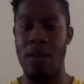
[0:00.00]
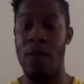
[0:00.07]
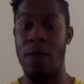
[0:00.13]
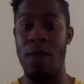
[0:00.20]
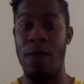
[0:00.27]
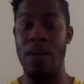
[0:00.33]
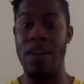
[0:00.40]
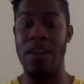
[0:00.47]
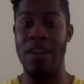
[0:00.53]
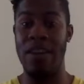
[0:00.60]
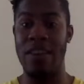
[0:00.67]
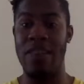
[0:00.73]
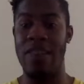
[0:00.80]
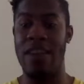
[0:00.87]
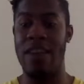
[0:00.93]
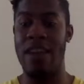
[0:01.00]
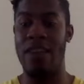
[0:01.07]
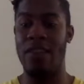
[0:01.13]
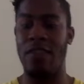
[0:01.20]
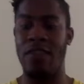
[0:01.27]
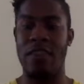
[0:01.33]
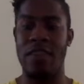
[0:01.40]
don't fucking do
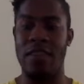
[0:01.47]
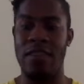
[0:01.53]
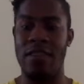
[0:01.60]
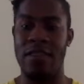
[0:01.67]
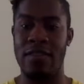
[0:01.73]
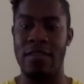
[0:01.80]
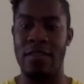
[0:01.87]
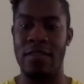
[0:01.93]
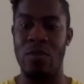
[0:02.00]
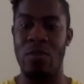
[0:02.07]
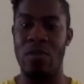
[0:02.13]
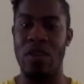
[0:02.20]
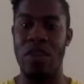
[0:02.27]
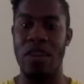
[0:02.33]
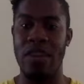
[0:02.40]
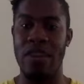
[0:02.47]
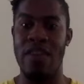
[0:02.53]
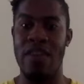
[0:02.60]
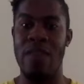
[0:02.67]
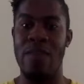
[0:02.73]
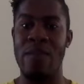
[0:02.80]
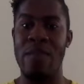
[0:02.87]
that shit because it's stupid and
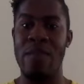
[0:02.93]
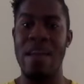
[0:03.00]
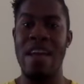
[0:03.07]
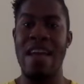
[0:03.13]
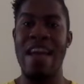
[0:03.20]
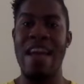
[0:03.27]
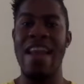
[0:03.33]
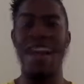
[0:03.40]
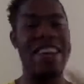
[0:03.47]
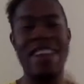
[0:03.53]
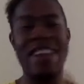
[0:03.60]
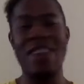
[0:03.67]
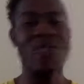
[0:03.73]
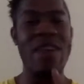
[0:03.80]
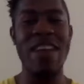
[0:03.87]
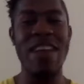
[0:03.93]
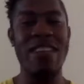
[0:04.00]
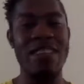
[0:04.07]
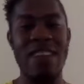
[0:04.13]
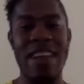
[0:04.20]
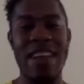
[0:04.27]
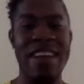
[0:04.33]
dumb. And I didn't
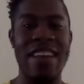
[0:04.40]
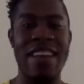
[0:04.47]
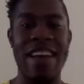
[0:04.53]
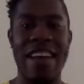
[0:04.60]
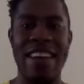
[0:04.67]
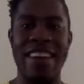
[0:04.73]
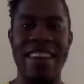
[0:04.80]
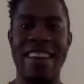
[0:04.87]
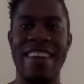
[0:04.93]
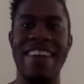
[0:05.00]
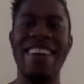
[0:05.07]
raise you like that.